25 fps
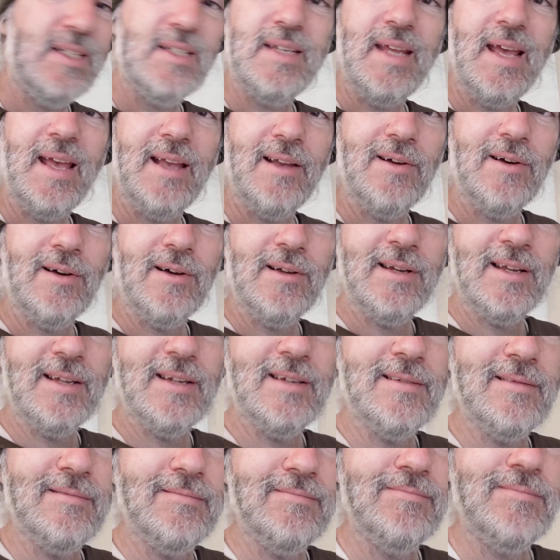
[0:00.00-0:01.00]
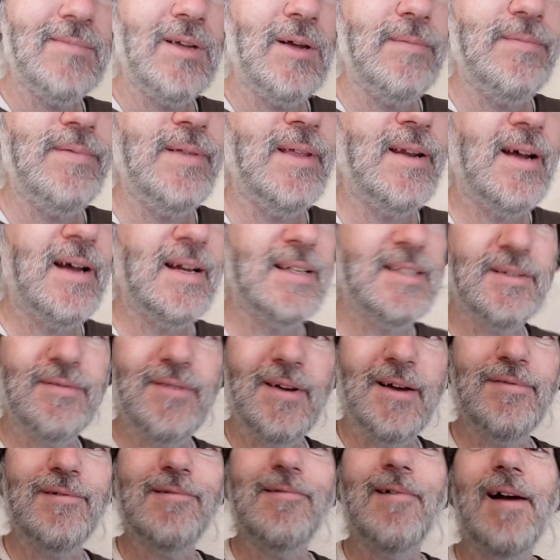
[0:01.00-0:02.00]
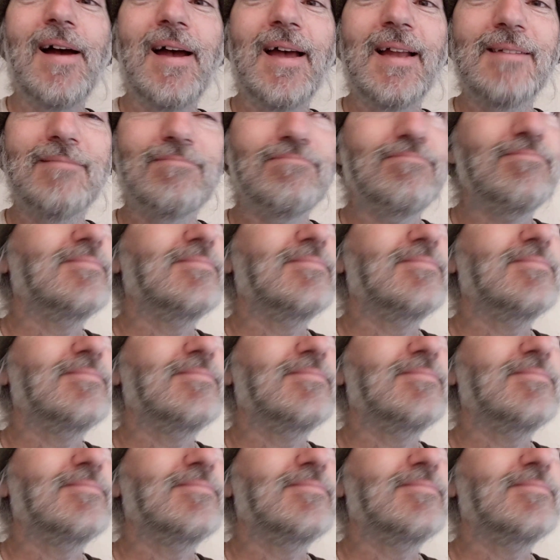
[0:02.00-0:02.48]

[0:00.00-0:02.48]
just hang on and hope that I survive the ride.